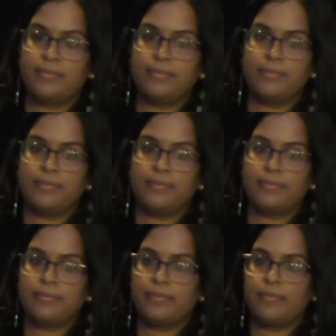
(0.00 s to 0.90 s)
that aren't
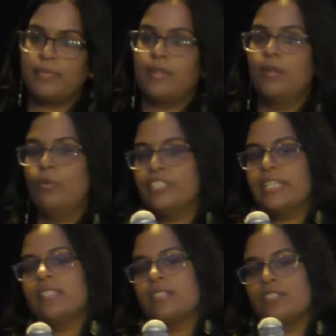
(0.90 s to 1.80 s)
accurate. Which
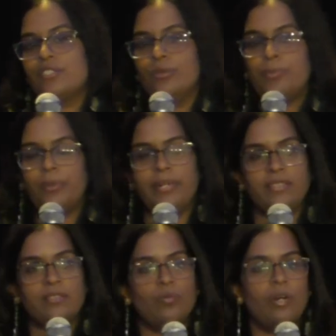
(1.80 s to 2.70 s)
gets us two
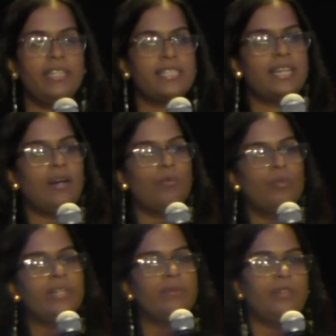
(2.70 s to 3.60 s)
points. One is that
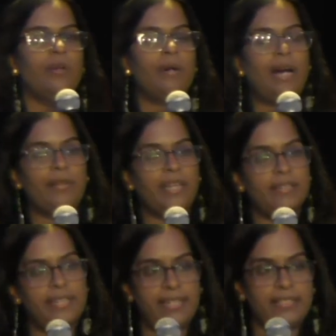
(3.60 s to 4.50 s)
we don't know how
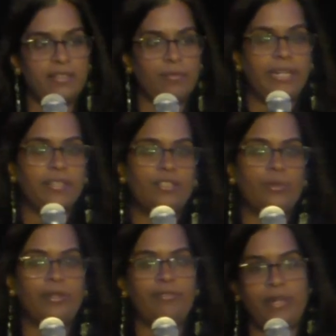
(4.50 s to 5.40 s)
that lands in the
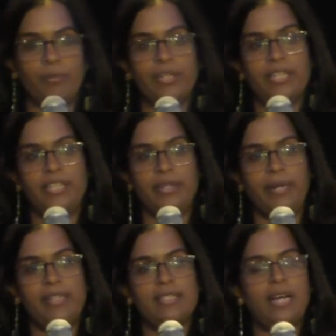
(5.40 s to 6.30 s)
regulatory framework in the US.